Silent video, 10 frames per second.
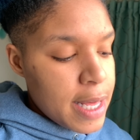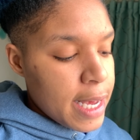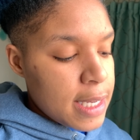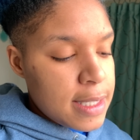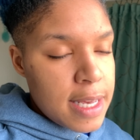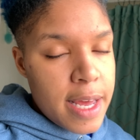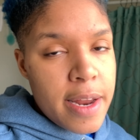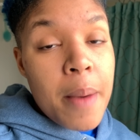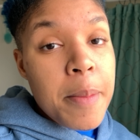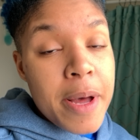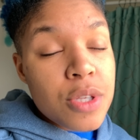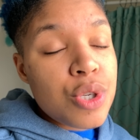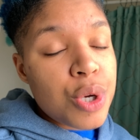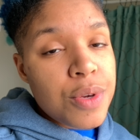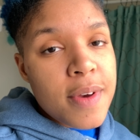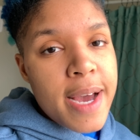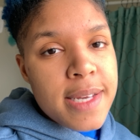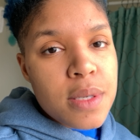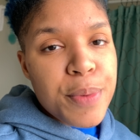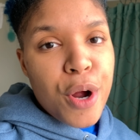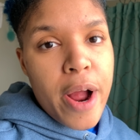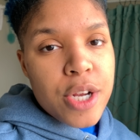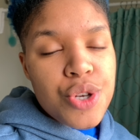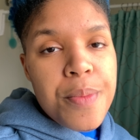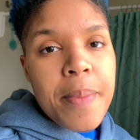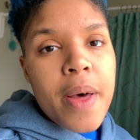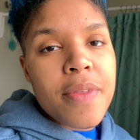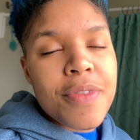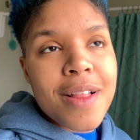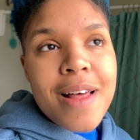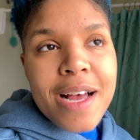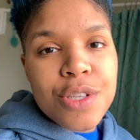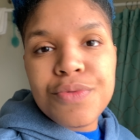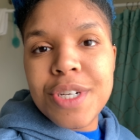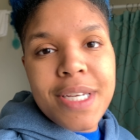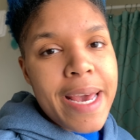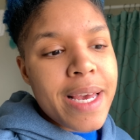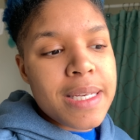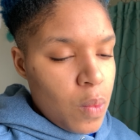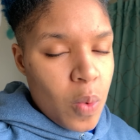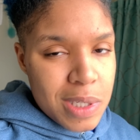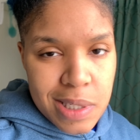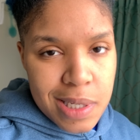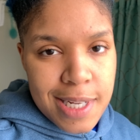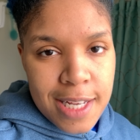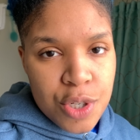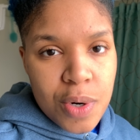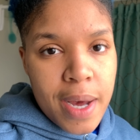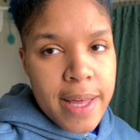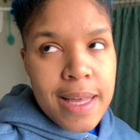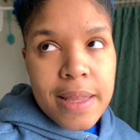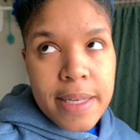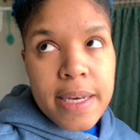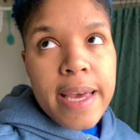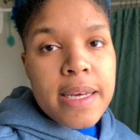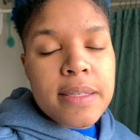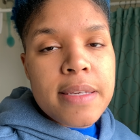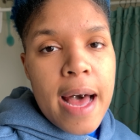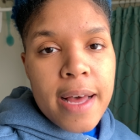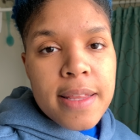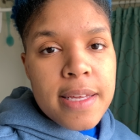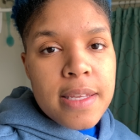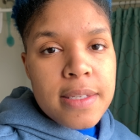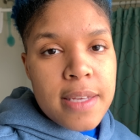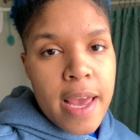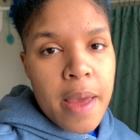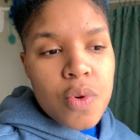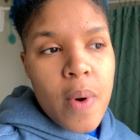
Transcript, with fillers: Like I said, I'm about to show you guys the progression, but the last 3 days, once the test dry, they look exactly the same.